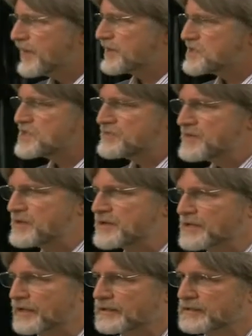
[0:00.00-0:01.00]
got a sphere
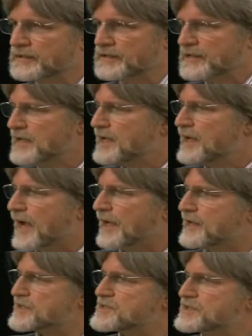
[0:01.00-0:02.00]
here,
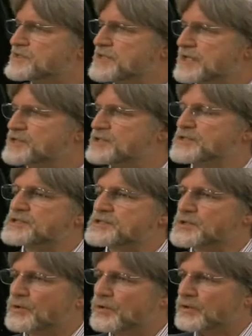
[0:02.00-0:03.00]
and it's the
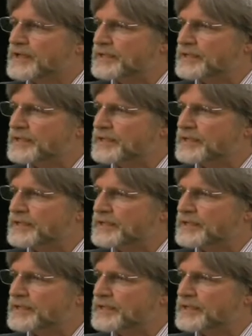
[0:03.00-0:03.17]
soul,